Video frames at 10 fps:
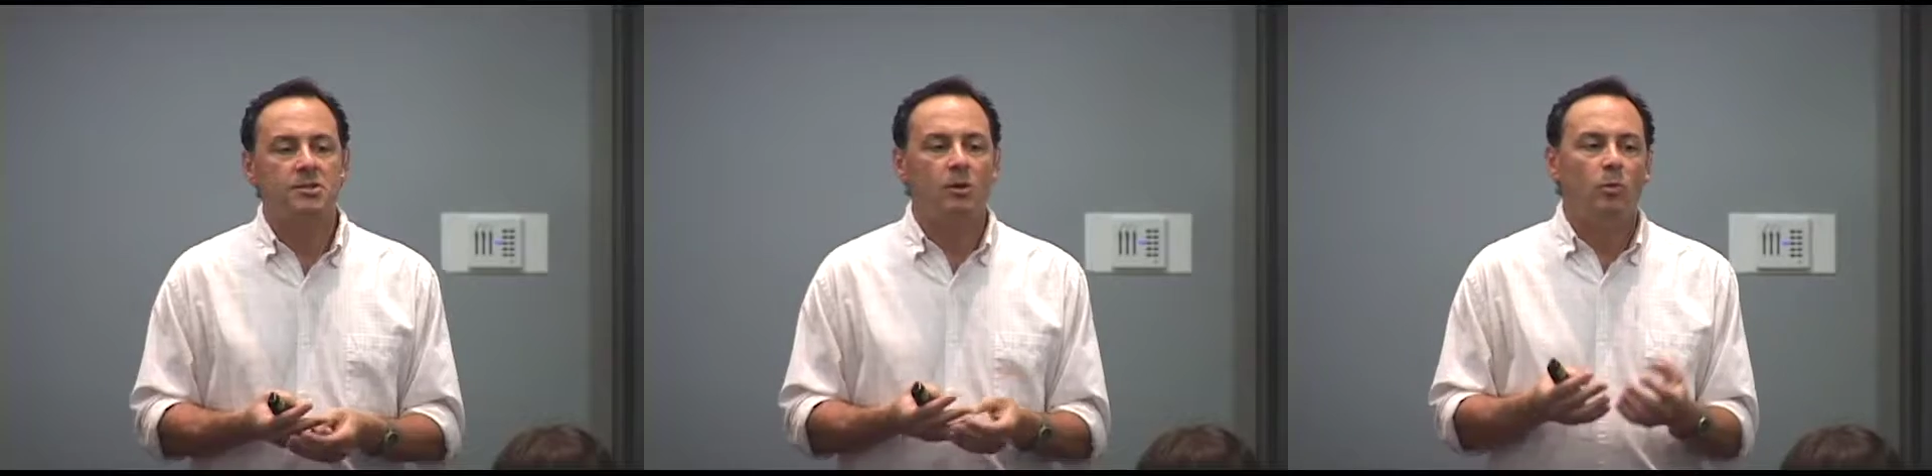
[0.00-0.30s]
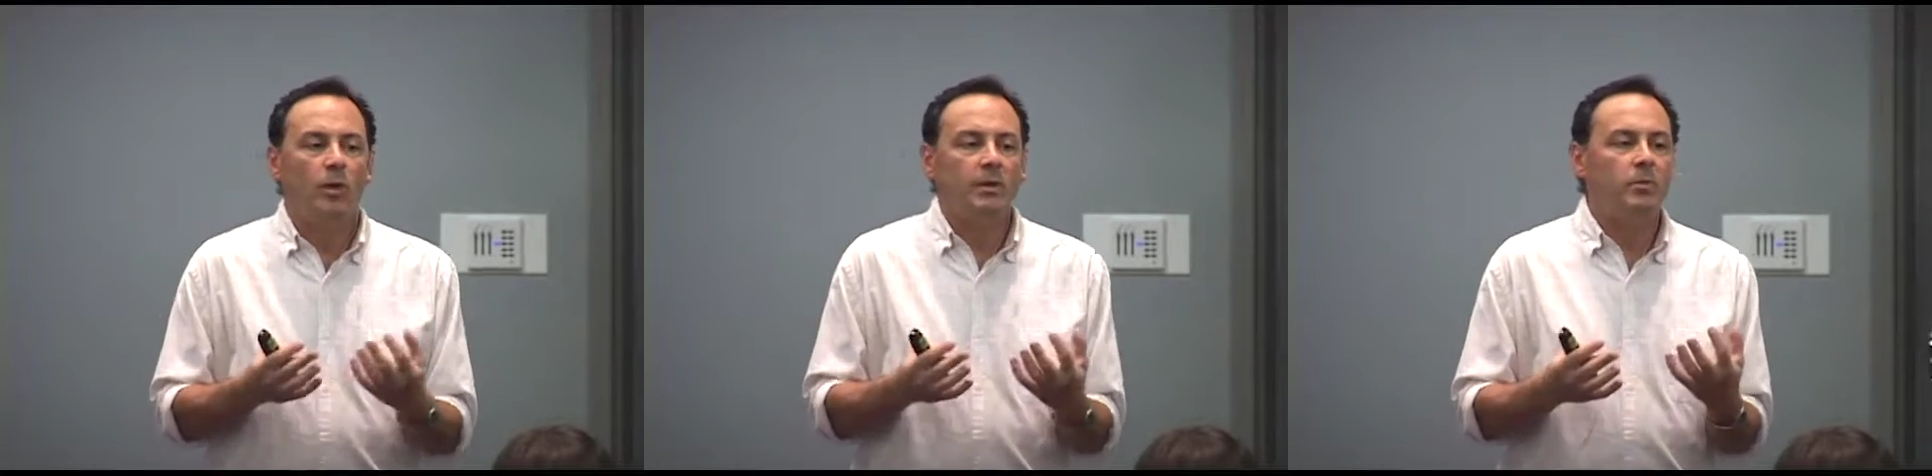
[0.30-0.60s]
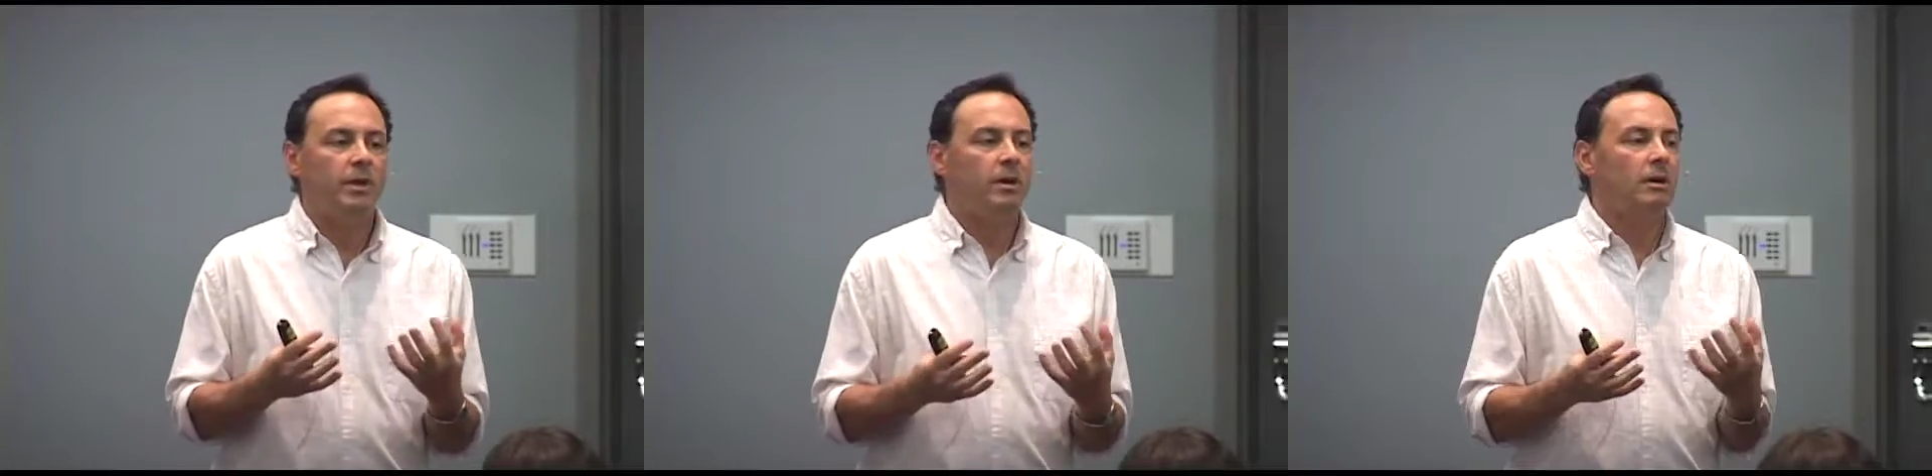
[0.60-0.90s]
so when
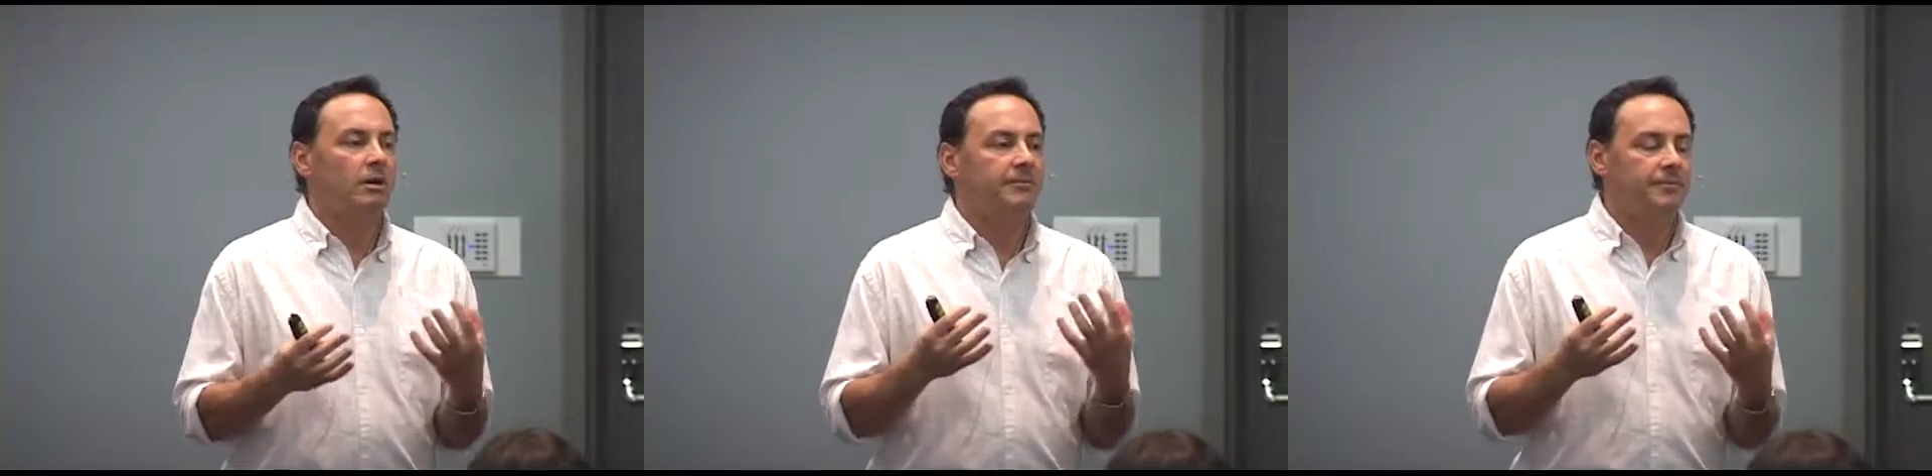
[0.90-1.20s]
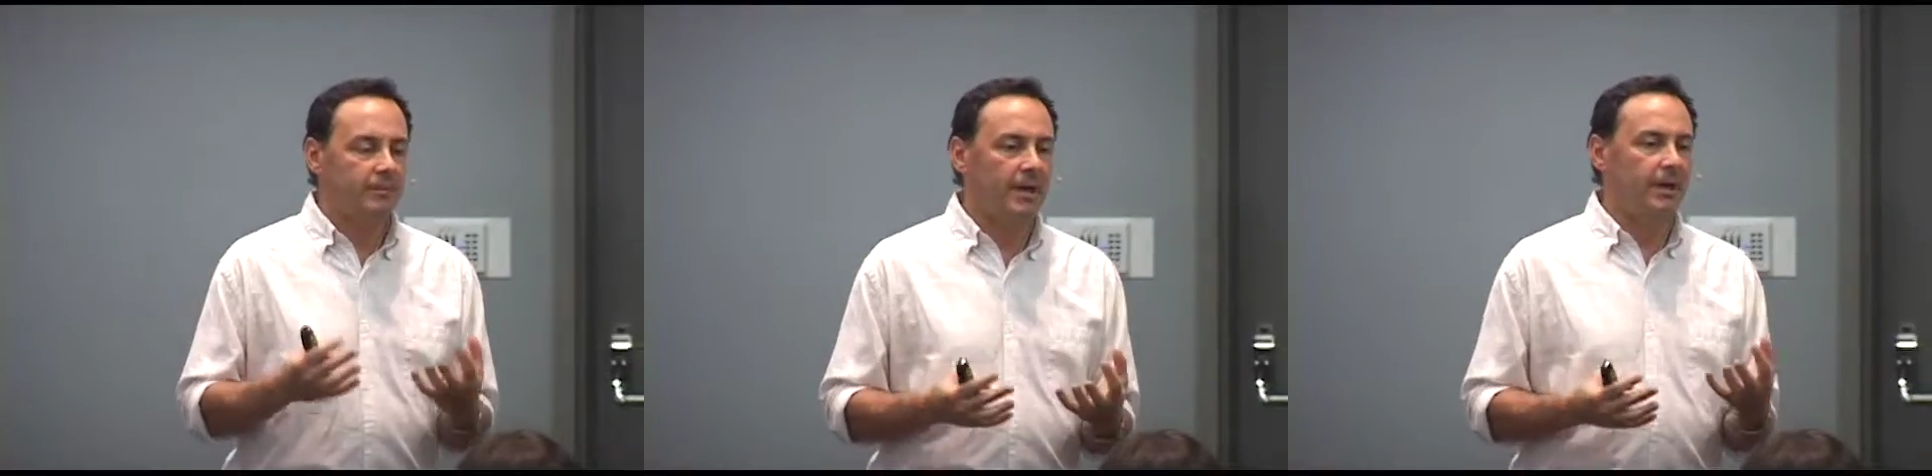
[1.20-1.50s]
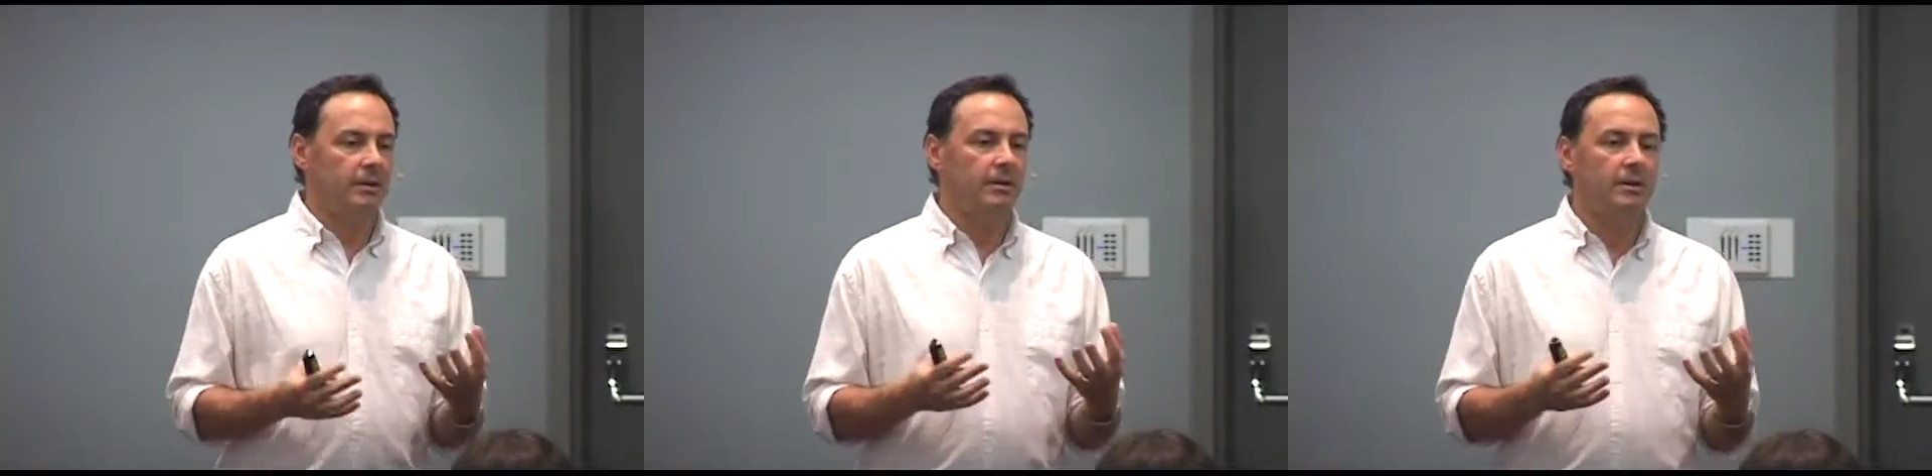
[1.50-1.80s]
we are
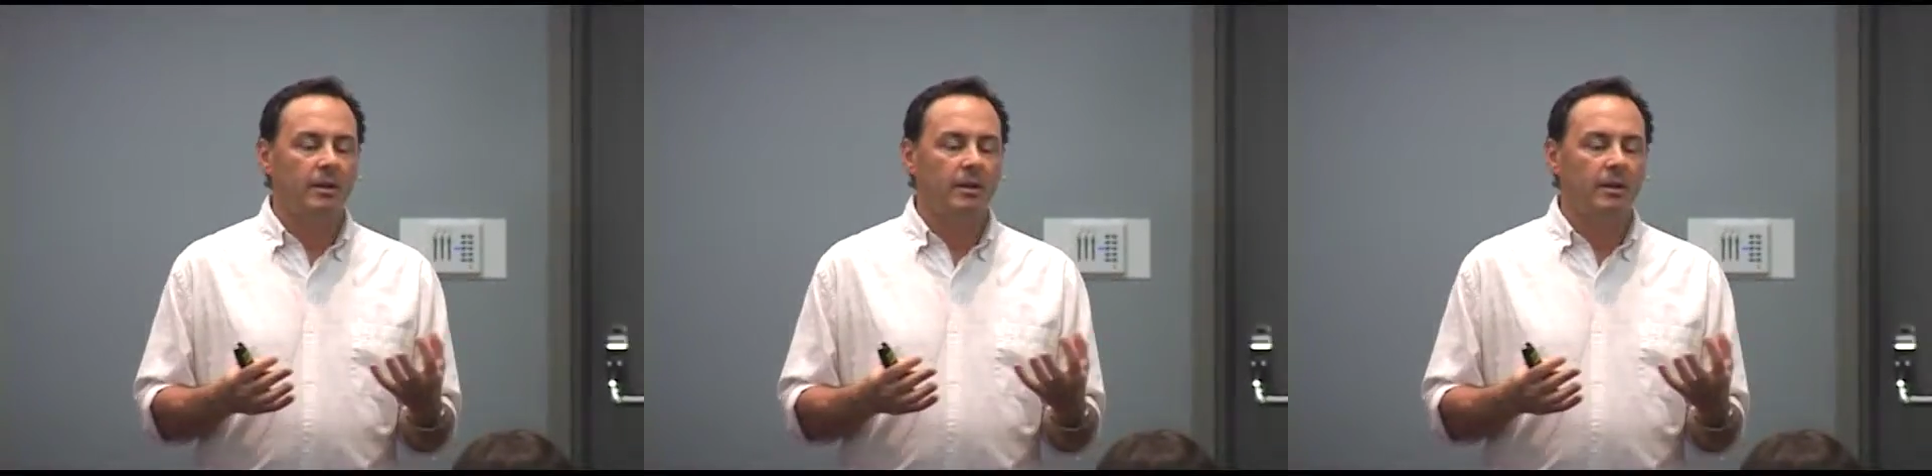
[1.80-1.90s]
afraid,